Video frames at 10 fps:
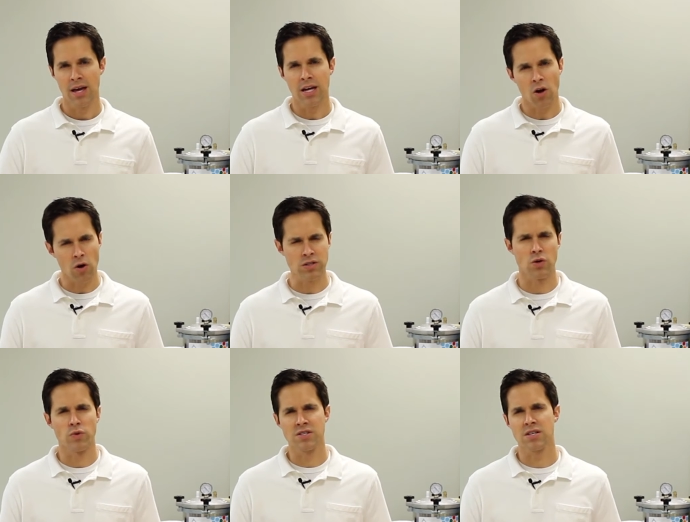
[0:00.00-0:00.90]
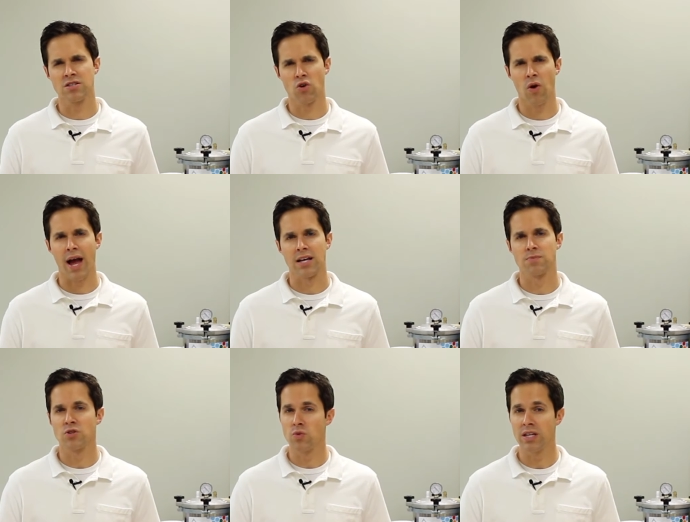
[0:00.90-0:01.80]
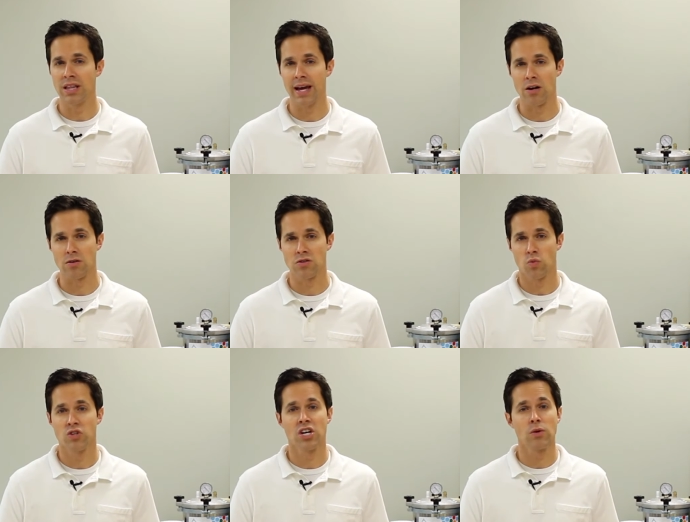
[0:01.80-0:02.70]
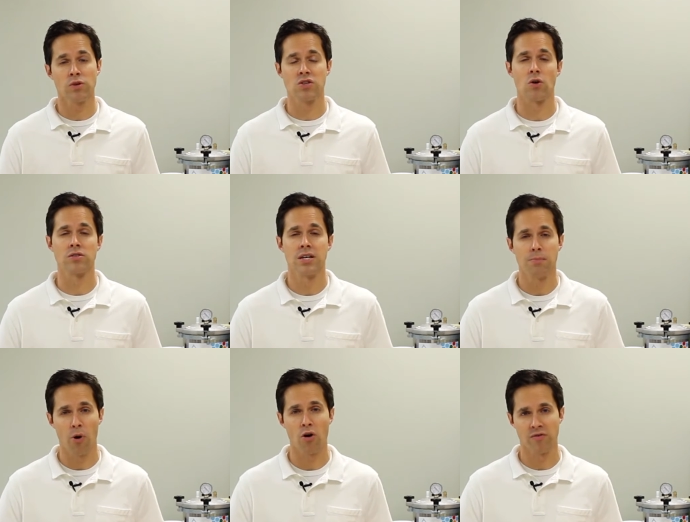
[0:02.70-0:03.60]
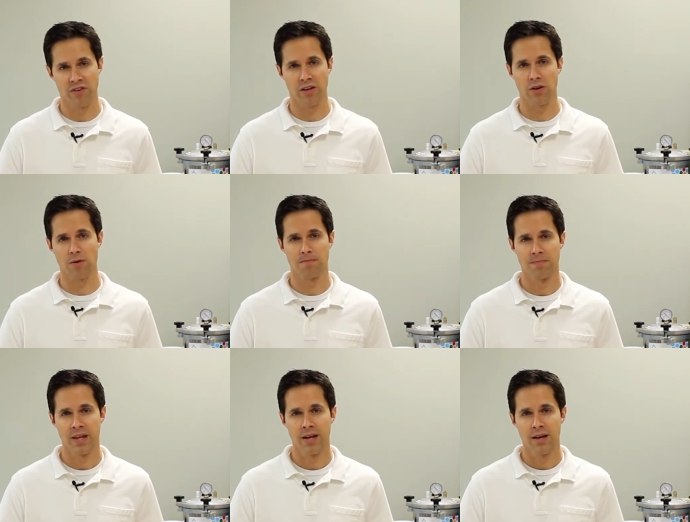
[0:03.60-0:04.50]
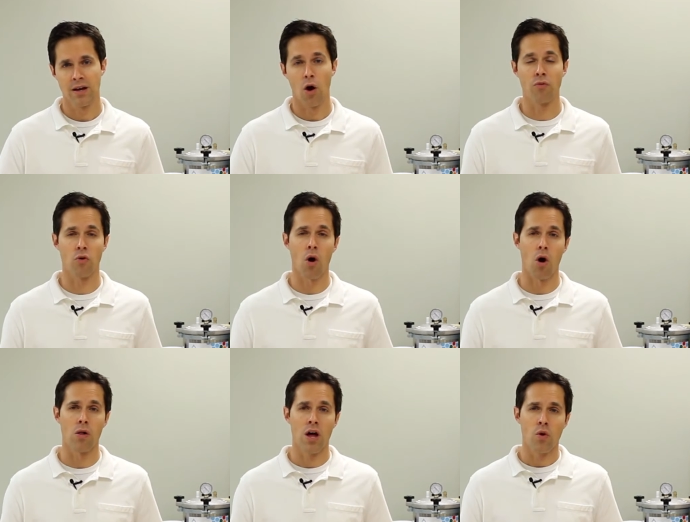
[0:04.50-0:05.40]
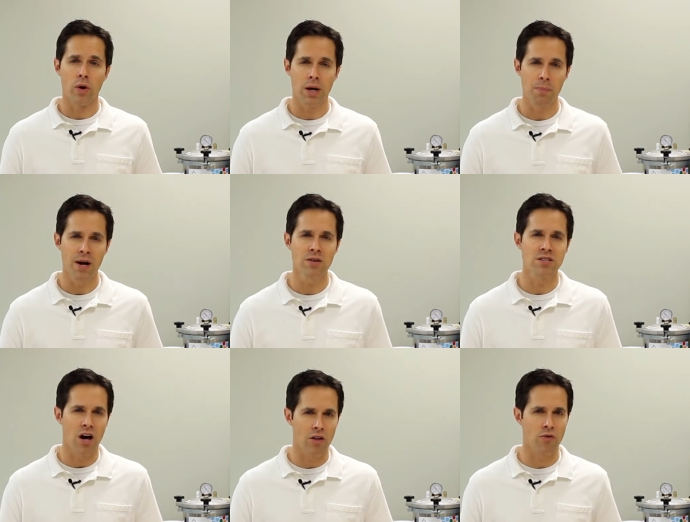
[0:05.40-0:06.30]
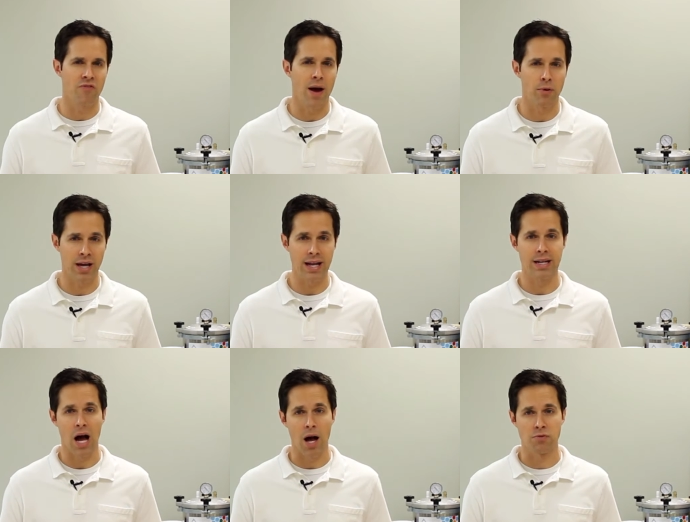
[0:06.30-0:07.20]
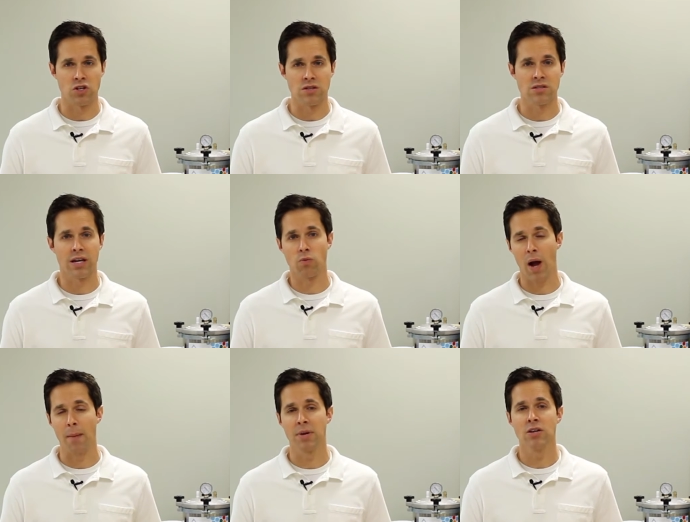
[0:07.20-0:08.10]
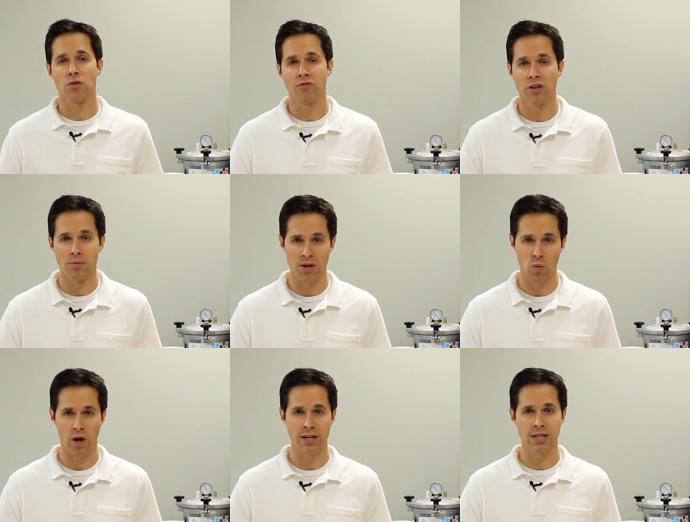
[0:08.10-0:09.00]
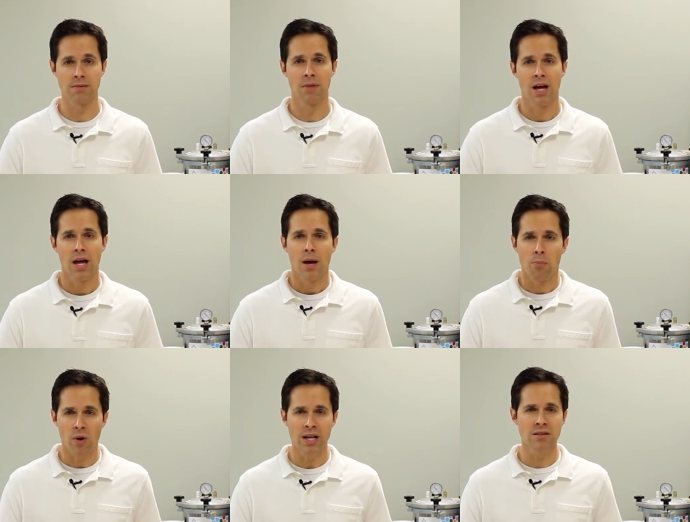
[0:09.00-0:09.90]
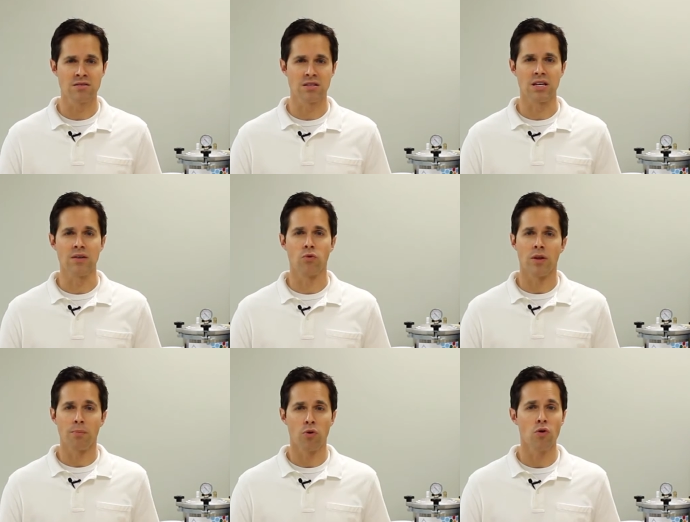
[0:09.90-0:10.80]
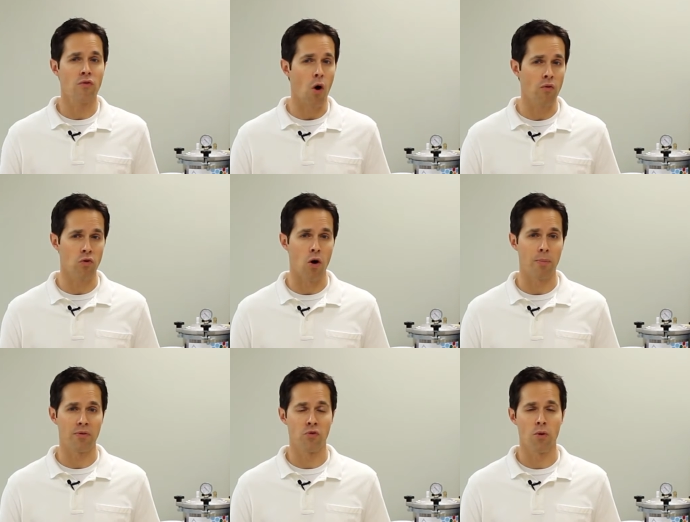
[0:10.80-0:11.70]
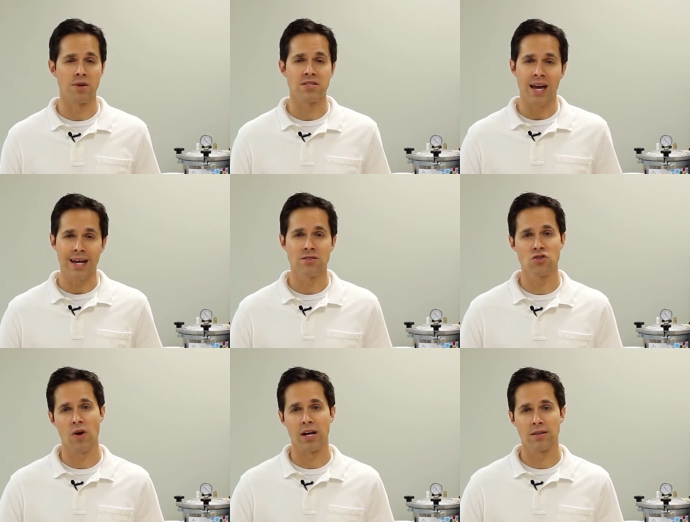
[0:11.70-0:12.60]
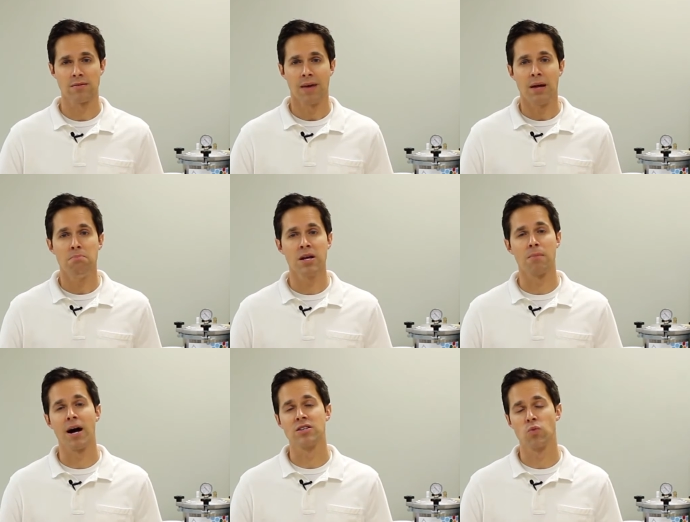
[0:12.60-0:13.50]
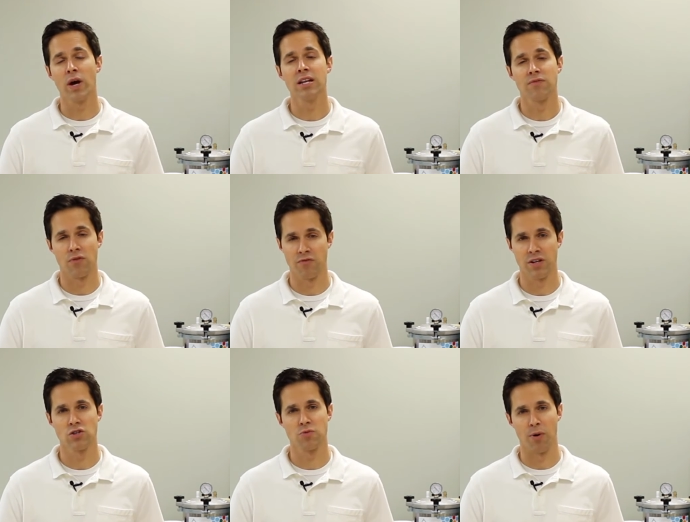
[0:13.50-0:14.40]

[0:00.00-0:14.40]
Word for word: It also resists cracks between layers, which can result in part failure. Overall, when compared to other fabricating options like wrapping or filament winding, braided sleeve will improve overall performance and strength and minimize weight for finished